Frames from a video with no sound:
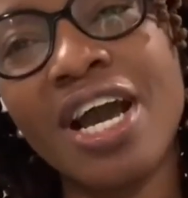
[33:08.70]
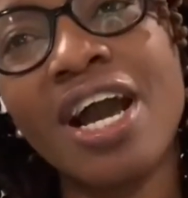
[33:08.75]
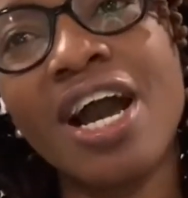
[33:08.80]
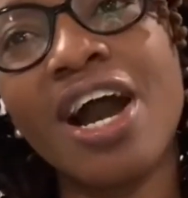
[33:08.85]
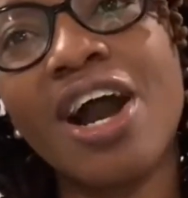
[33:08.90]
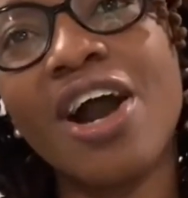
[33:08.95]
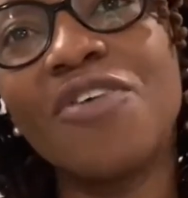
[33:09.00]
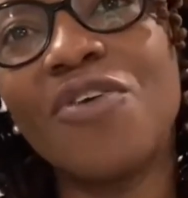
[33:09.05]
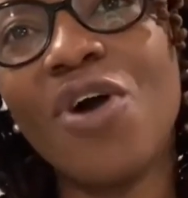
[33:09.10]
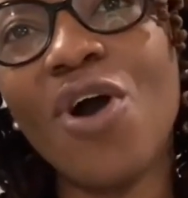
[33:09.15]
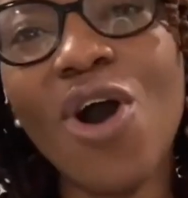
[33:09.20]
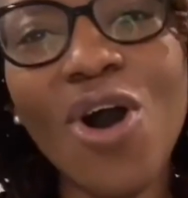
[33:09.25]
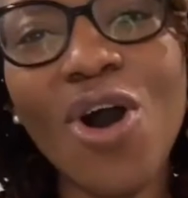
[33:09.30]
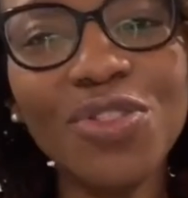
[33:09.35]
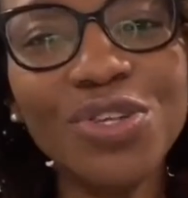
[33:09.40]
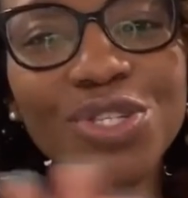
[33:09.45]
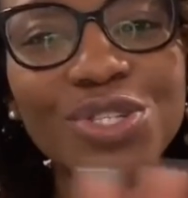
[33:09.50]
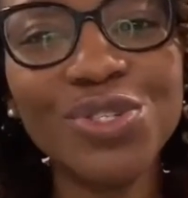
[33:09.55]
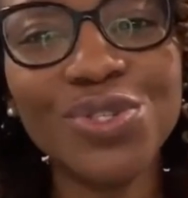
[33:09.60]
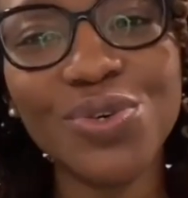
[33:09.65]
Of all the
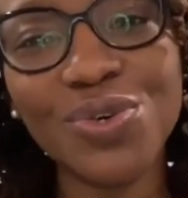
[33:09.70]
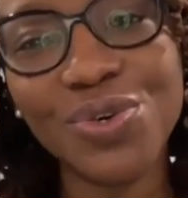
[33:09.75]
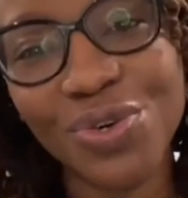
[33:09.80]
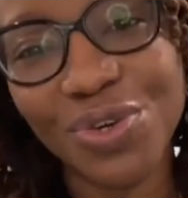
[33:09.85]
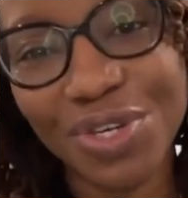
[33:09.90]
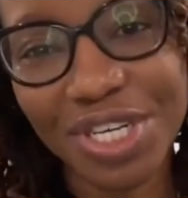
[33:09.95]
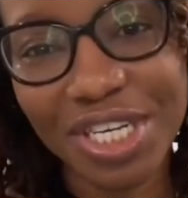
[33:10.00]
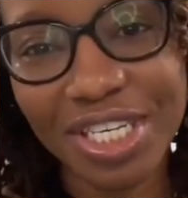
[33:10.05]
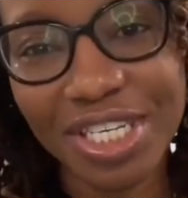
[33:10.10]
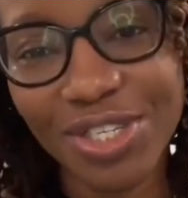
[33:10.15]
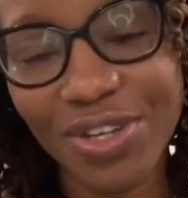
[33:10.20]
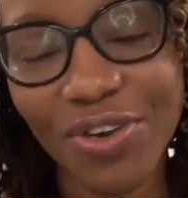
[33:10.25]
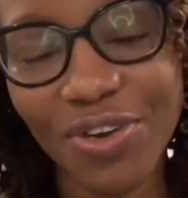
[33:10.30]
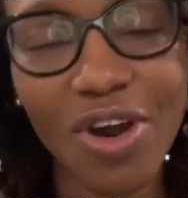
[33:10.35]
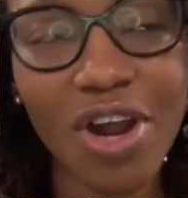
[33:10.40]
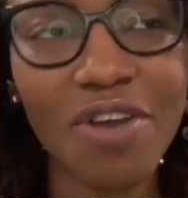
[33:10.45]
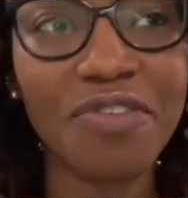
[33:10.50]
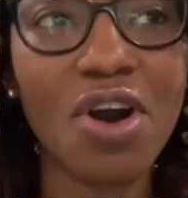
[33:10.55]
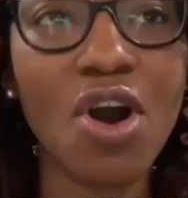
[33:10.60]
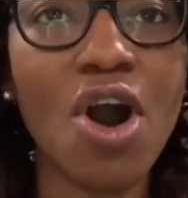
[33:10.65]
stories, or
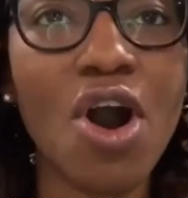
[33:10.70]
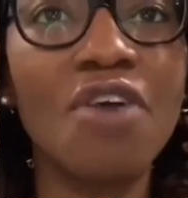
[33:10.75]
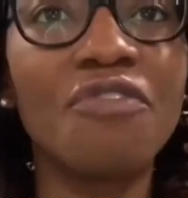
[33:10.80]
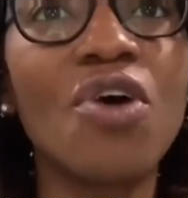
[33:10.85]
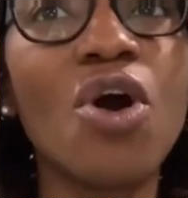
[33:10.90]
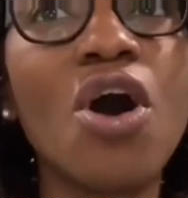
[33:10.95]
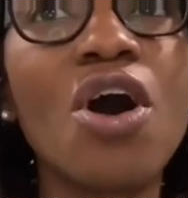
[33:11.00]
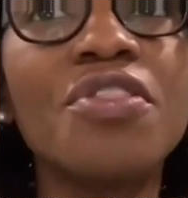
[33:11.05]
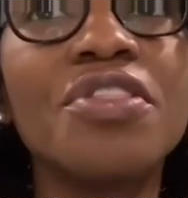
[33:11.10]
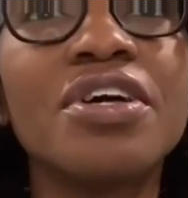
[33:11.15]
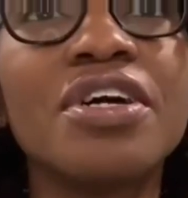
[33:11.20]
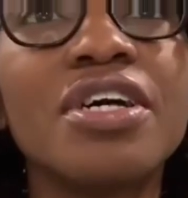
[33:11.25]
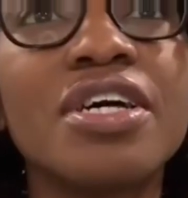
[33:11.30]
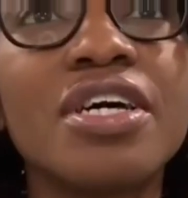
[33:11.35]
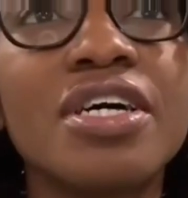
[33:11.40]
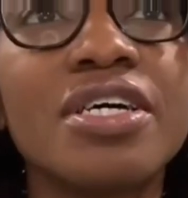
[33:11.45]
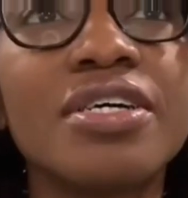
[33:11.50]
of all the,